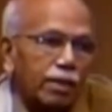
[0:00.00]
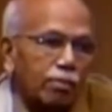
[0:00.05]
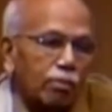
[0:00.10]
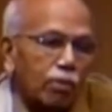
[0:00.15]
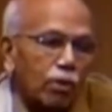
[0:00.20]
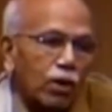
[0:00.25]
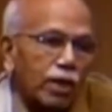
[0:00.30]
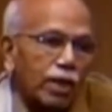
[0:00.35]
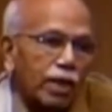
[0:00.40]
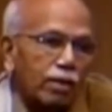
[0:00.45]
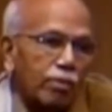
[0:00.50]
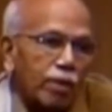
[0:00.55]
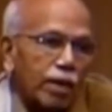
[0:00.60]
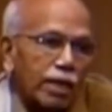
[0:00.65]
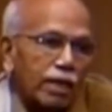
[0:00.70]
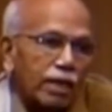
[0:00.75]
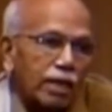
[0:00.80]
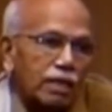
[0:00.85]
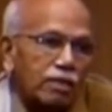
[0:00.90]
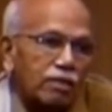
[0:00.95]
modern
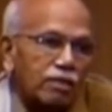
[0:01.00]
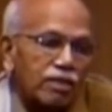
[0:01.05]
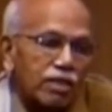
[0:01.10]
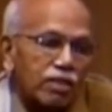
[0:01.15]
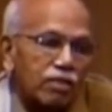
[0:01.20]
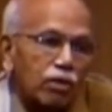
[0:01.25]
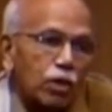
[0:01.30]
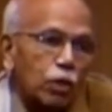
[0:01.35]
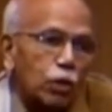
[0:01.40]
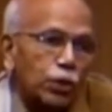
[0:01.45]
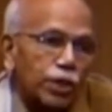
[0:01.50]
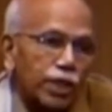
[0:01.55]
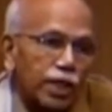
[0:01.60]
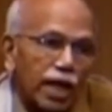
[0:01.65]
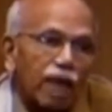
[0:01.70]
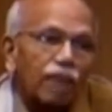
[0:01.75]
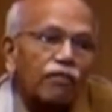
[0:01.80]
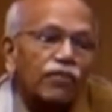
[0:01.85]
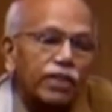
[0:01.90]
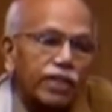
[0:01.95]
medical evolution
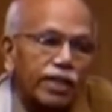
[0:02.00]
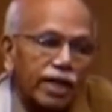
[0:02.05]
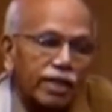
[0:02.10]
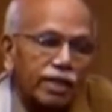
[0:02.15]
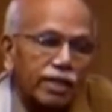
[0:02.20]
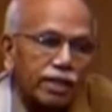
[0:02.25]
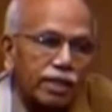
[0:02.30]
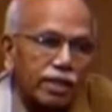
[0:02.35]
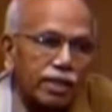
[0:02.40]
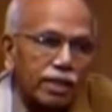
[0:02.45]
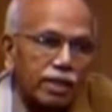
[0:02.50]
after that,